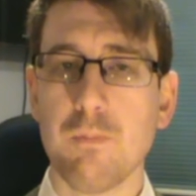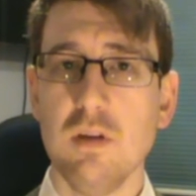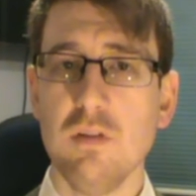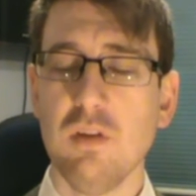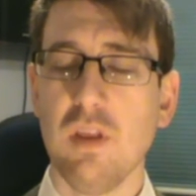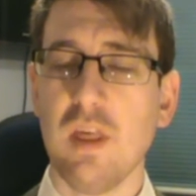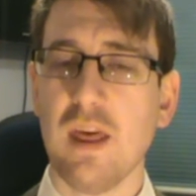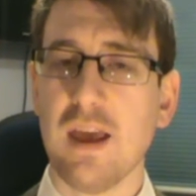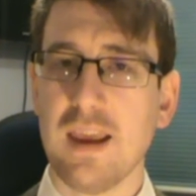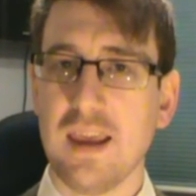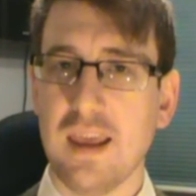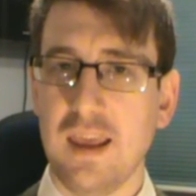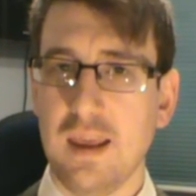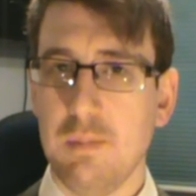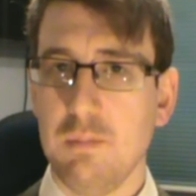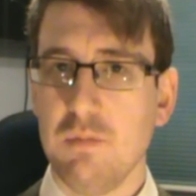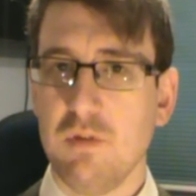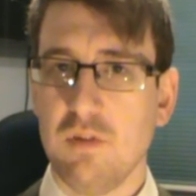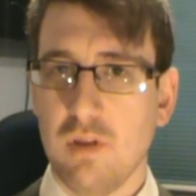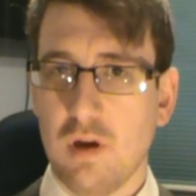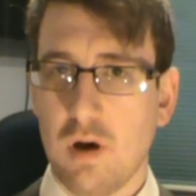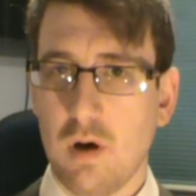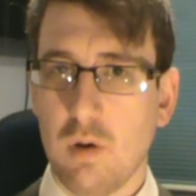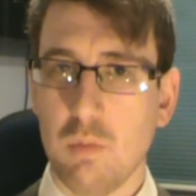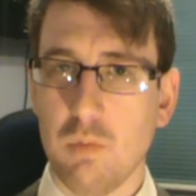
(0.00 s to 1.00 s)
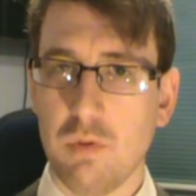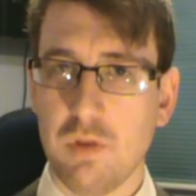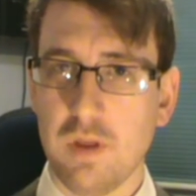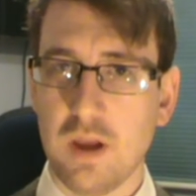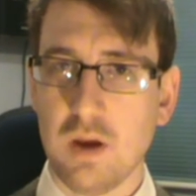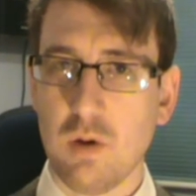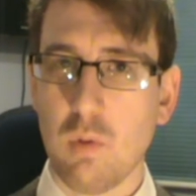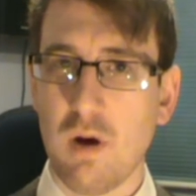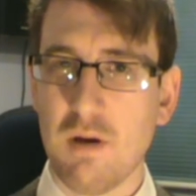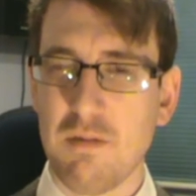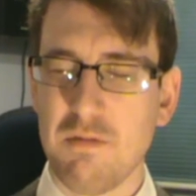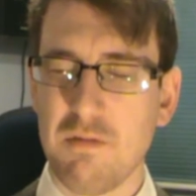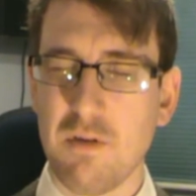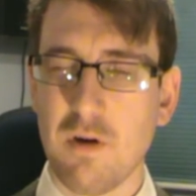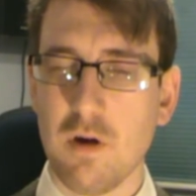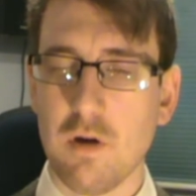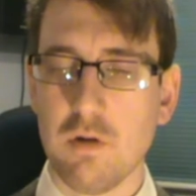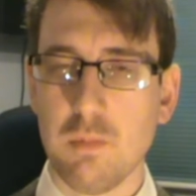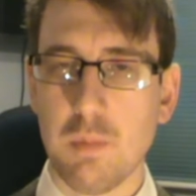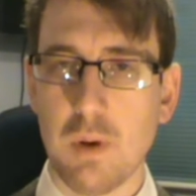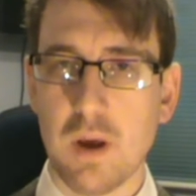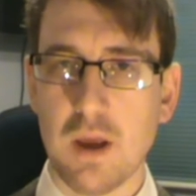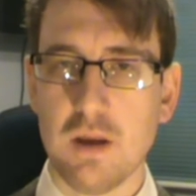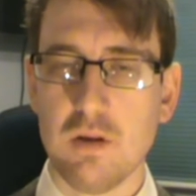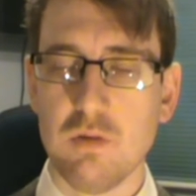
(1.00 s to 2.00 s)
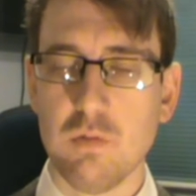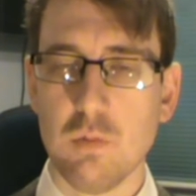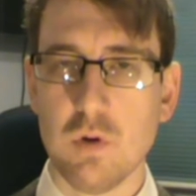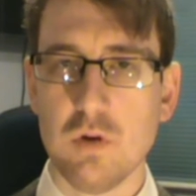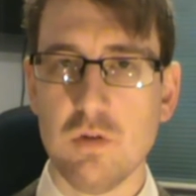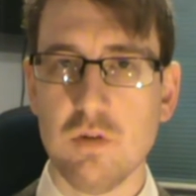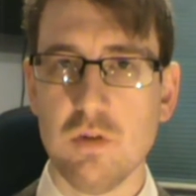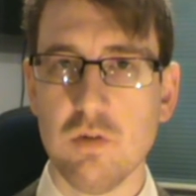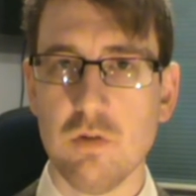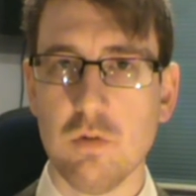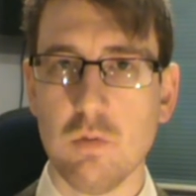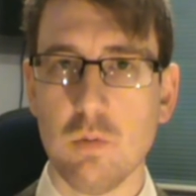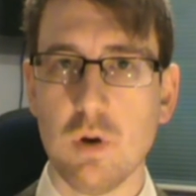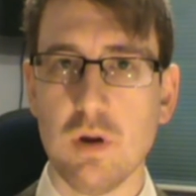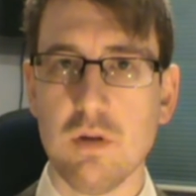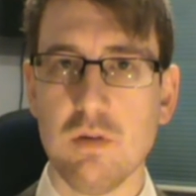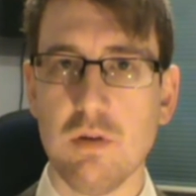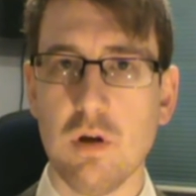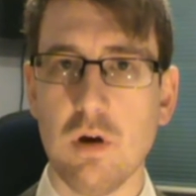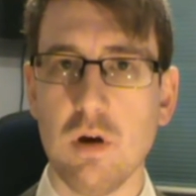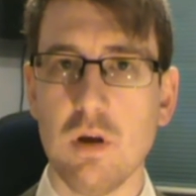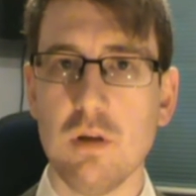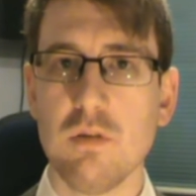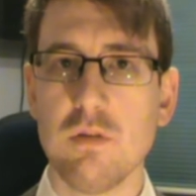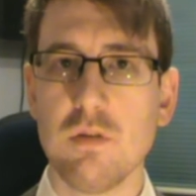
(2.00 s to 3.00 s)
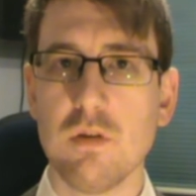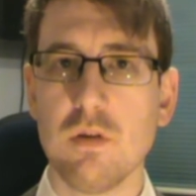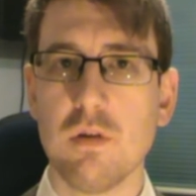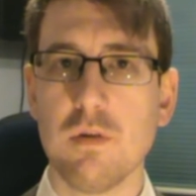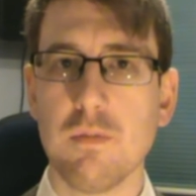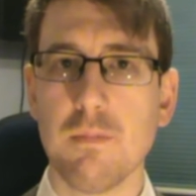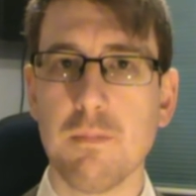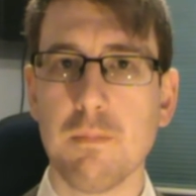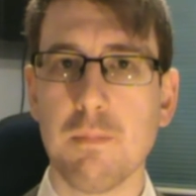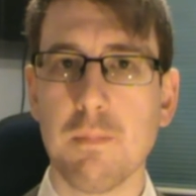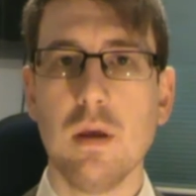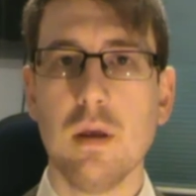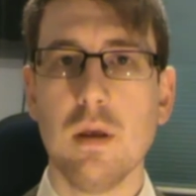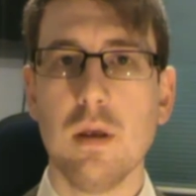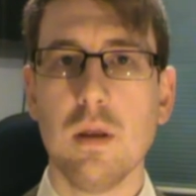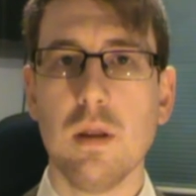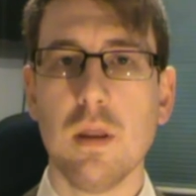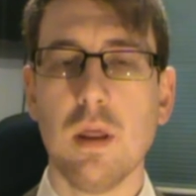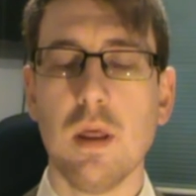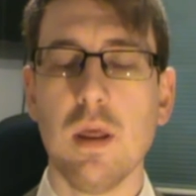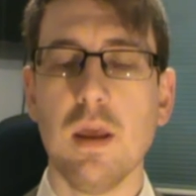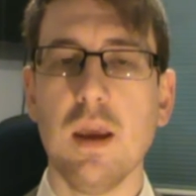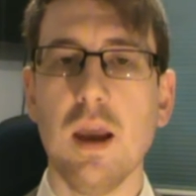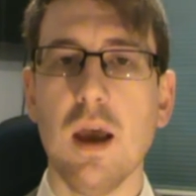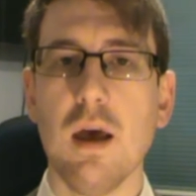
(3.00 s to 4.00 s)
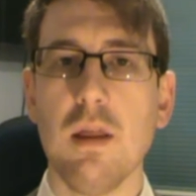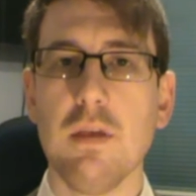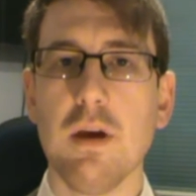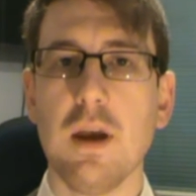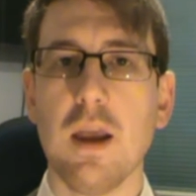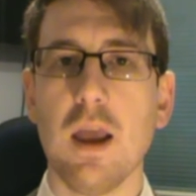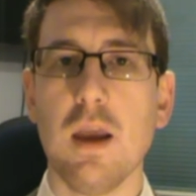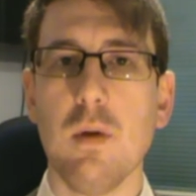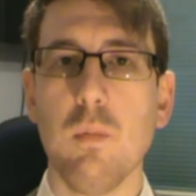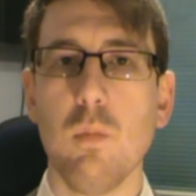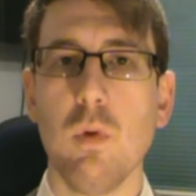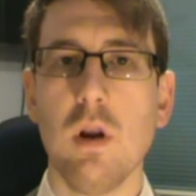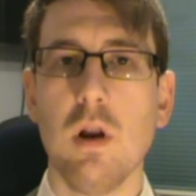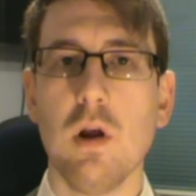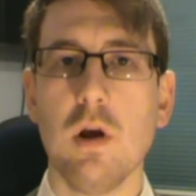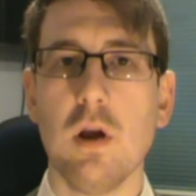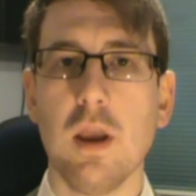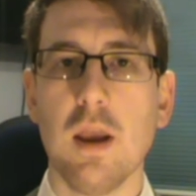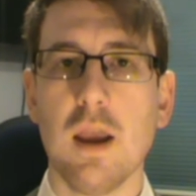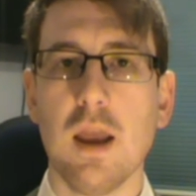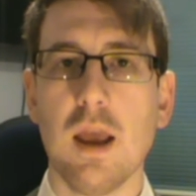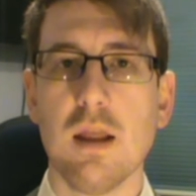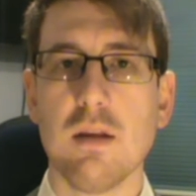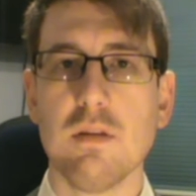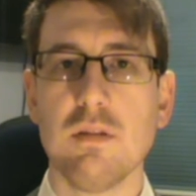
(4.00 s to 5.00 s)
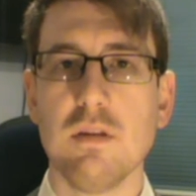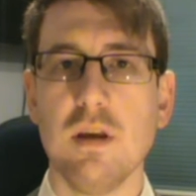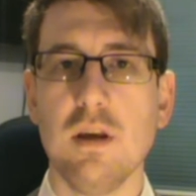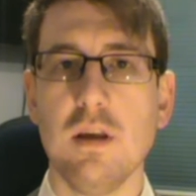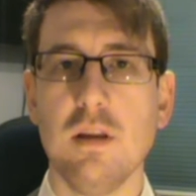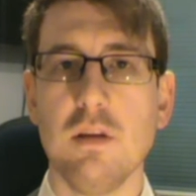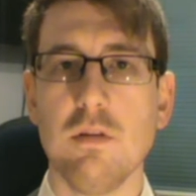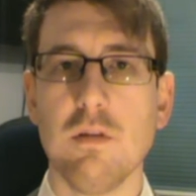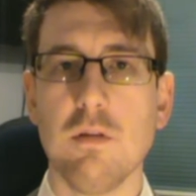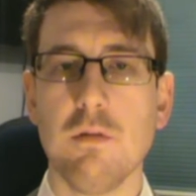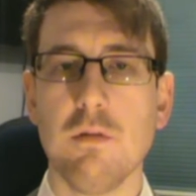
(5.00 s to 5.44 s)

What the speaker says: So that keeps the whole thing quite fast-paced, which is always nice. The other game we're looking at is